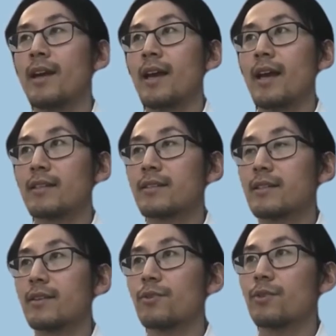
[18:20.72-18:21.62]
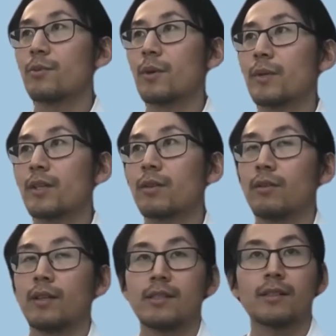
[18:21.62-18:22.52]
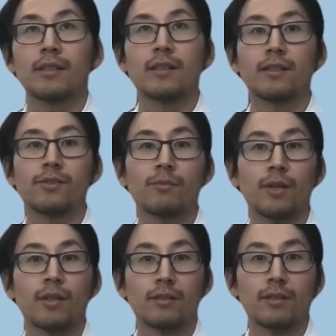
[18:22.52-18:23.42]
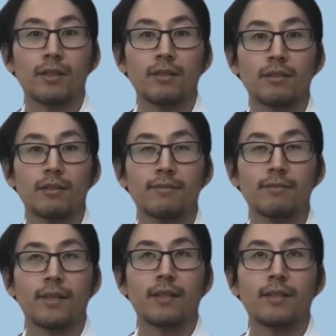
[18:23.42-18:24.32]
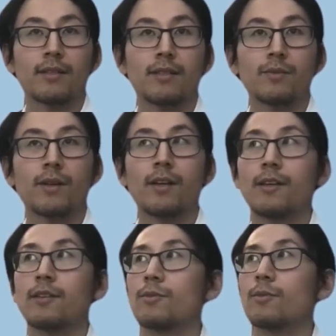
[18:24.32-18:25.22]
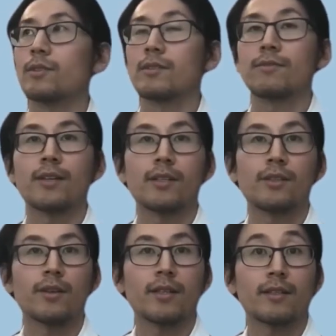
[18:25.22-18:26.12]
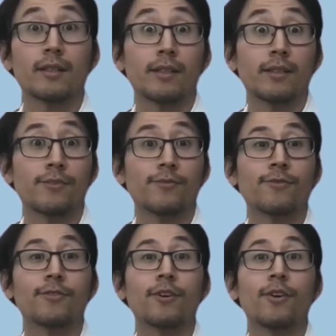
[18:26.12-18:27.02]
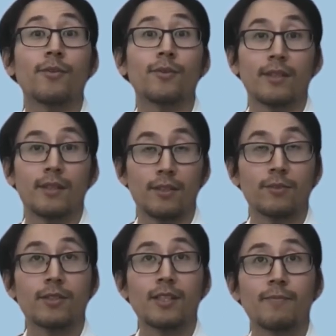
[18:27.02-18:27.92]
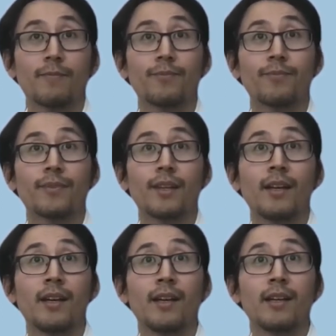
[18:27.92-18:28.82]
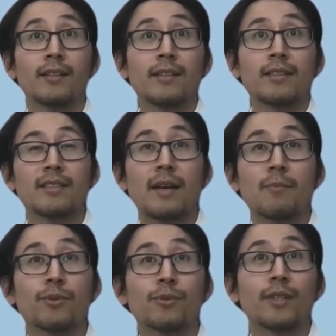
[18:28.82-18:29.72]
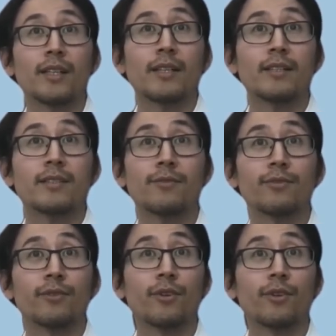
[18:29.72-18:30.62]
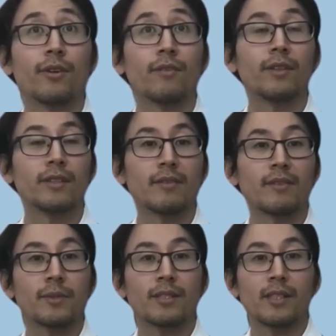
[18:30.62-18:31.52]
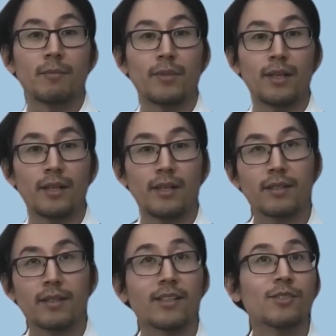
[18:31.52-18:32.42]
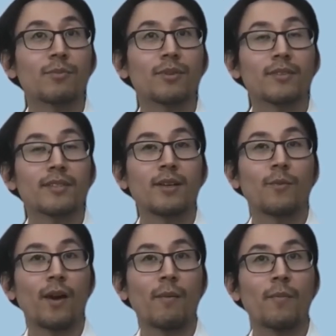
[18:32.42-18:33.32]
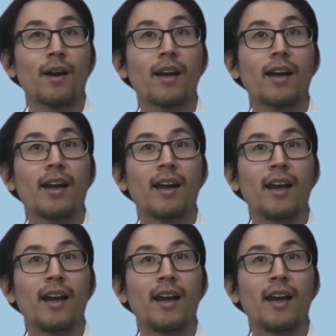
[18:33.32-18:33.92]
And it's done through what we call escalation policies. And this is where you would define your escalation flow within your team. This example is a flow of a DevOps Team B escalation policy, whereby